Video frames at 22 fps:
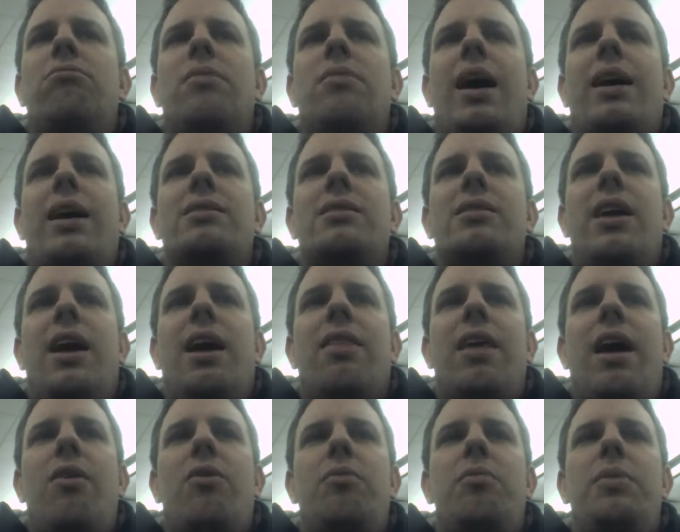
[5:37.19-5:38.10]

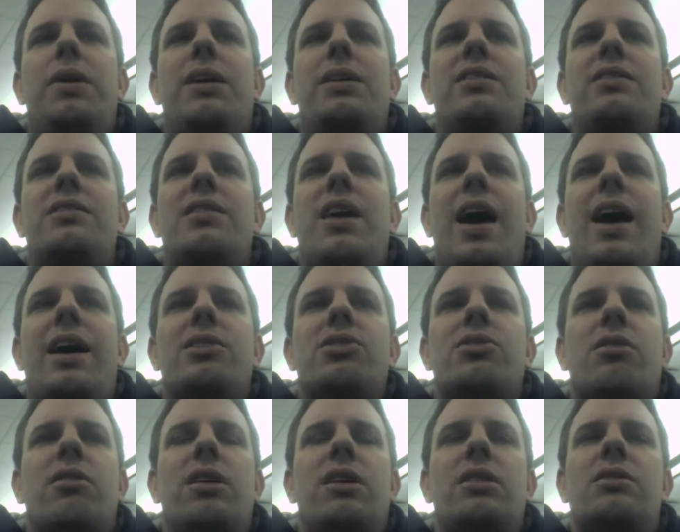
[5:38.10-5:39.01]
I can see how that would be a
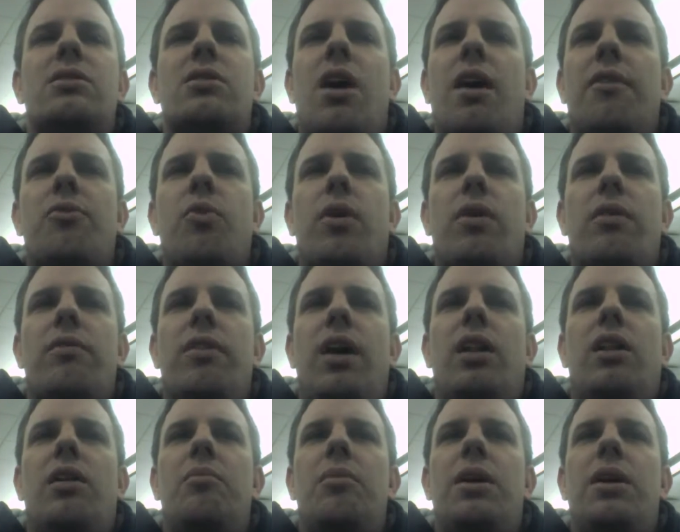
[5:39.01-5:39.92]
disaster in
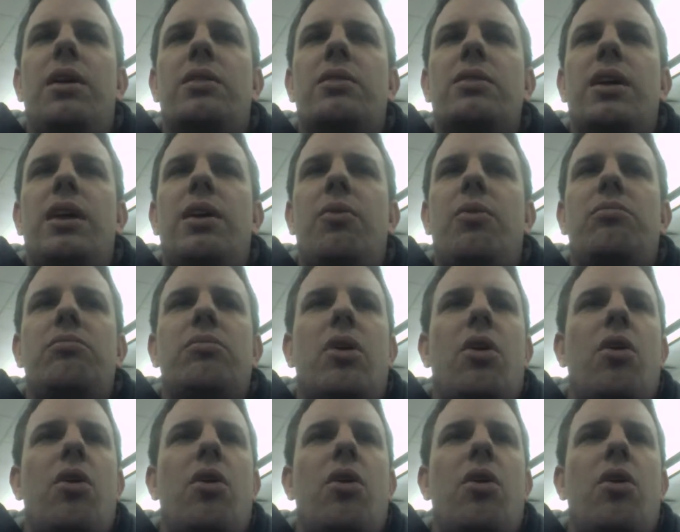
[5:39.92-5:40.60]
software development,